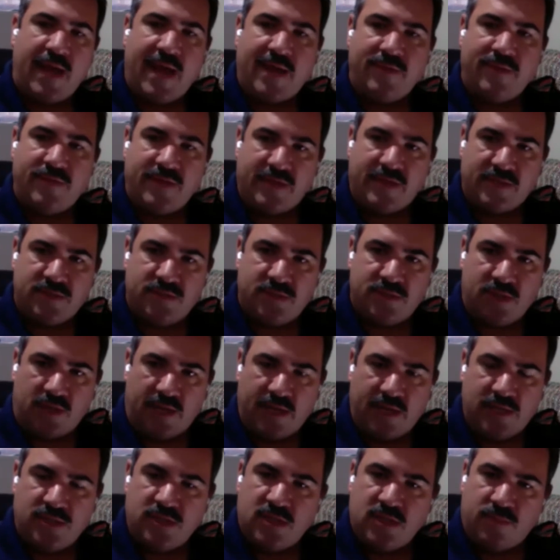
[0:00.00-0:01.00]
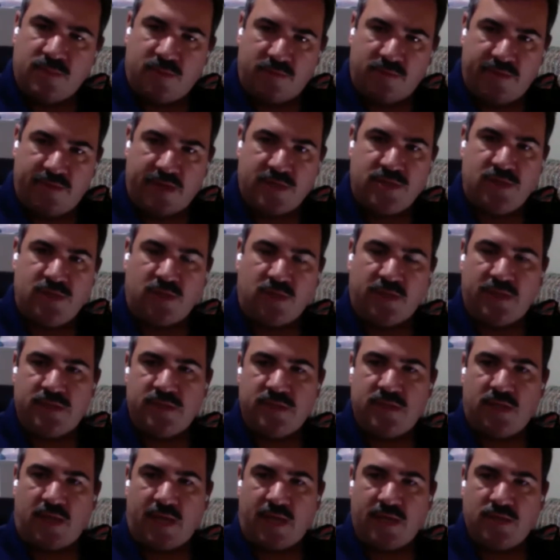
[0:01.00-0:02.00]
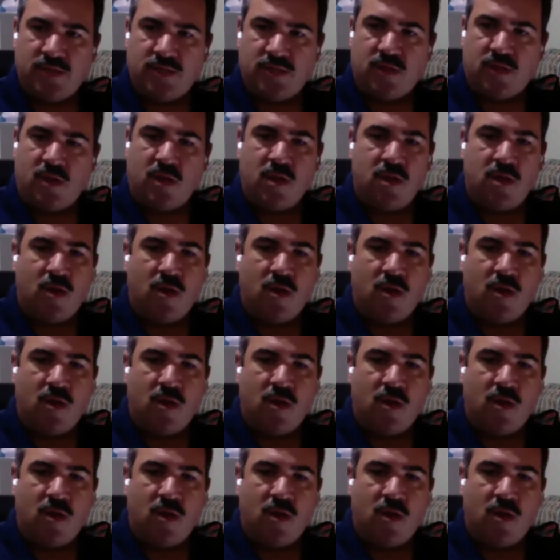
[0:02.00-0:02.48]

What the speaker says: and the installation, a professional installation,